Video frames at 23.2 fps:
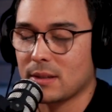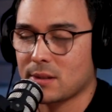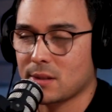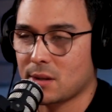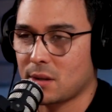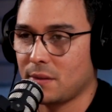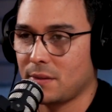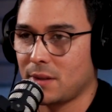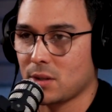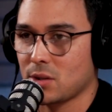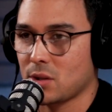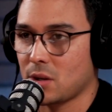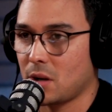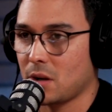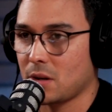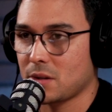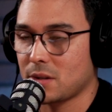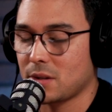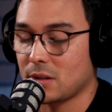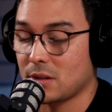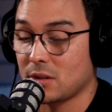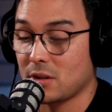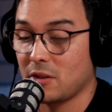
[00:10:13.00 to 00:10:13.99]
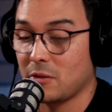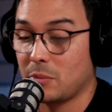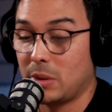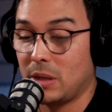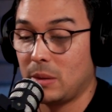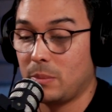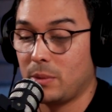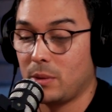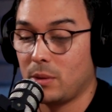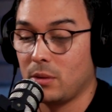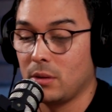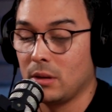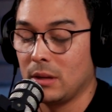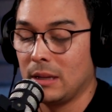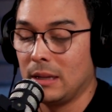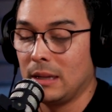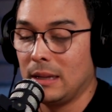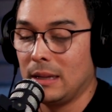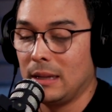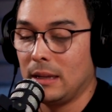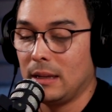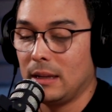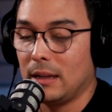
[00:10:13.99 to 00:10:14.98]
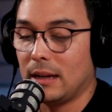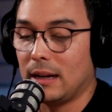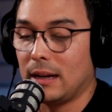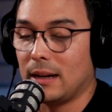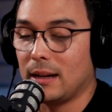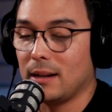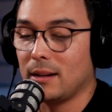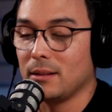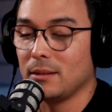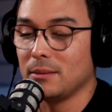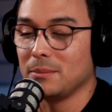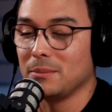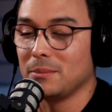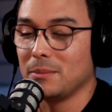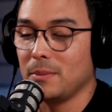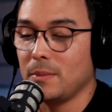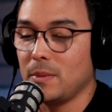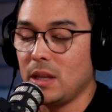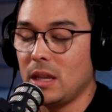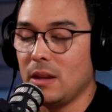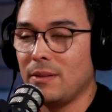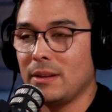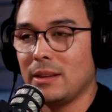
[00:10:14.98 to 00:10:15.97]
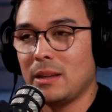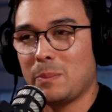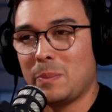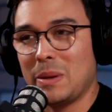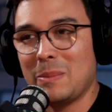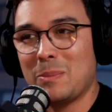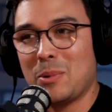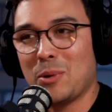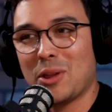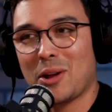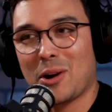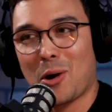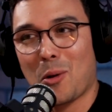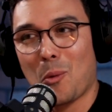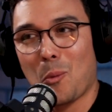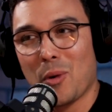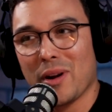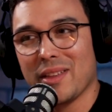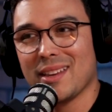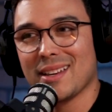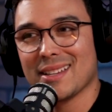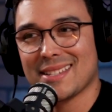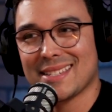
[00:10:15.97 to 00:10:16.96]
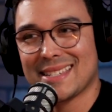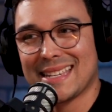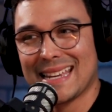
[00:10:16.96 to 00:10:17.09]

to serve the church, to serve people. Even the people that are with us